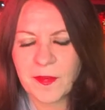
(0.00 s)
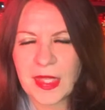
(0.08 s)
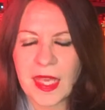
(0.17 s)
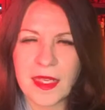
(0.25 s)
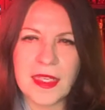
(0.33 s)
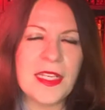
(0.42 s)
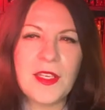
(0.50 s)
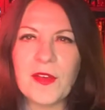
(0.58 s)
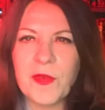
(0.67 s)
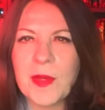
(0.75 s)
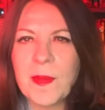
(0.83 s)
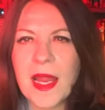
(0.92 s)
yeah, it
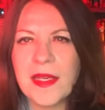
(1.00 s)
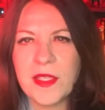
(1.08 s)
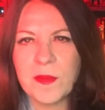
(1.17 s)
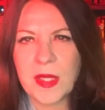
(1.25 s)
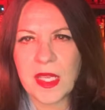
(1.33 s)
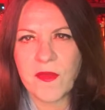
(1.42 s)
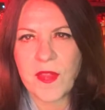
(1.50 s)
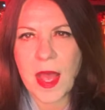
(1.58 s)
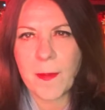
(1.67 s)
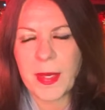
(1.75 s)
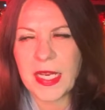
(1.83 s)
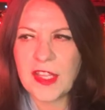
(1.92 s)
reminded me of
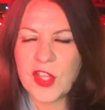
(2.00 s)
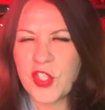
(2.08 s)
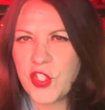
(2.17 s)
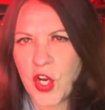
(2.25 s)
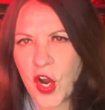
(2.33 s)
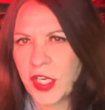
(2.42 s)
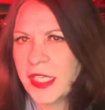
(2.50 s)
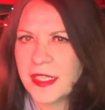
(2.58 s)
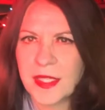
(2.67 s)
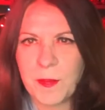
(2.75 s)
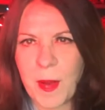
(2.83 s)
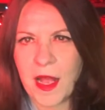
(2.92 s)
that, but in the
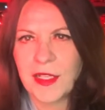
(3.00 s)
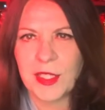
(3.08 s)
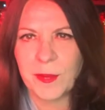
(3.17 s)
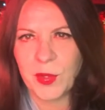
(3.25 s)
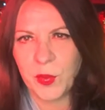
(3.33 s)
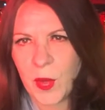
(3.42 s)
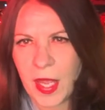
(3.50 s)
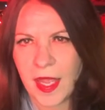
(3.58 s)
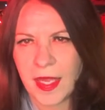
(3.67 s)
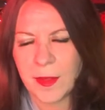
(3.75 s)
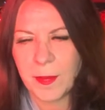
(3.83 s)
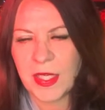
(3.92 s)
darkest possible
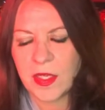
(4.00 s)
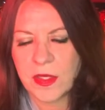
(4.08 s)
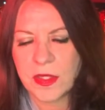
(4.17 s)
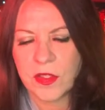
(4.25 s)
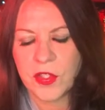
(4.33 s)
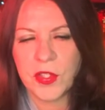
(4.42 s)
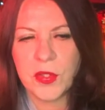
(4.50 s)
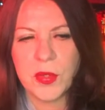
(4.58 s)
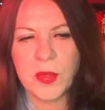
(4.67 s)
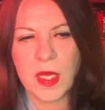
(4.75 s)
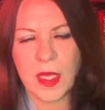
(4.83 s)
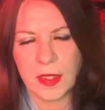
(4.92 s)
way, because the
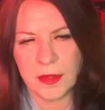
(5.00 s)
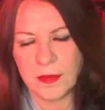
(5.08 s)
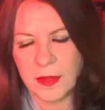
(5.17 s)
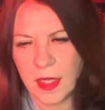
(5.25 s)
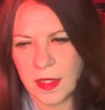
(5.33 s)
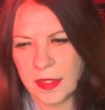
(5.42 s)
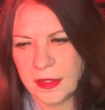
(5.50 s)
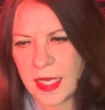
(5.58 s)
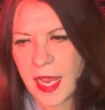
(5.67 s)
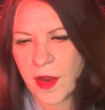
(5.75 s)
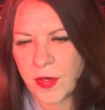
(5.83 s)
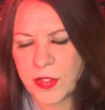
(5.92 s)
2
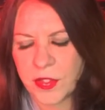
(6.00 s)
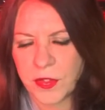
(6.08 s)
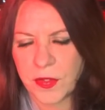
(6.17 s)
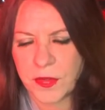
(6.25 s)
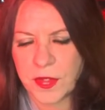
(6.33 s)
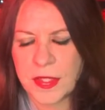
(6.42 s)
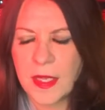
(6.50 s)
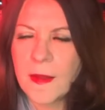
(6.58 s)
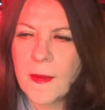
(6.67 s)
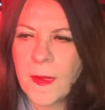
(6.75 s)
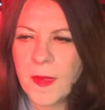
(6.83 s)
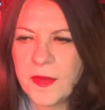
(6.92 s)
characters,
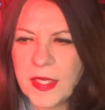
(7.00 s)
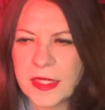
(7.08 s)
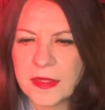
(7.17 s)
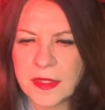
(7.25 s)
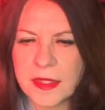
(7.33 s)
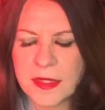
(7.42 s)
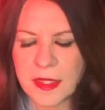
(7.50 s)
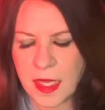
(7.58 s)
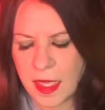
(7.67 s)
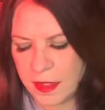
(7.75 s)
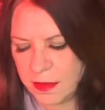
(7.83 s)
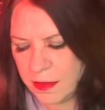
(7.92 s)
Nicholas
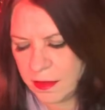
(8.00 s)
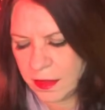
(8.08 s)
and